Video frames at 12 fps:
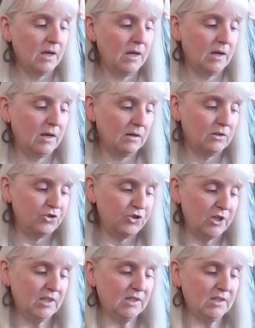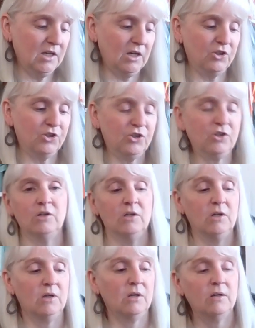and she stitched
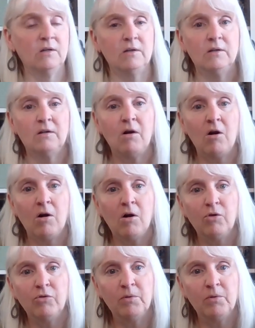all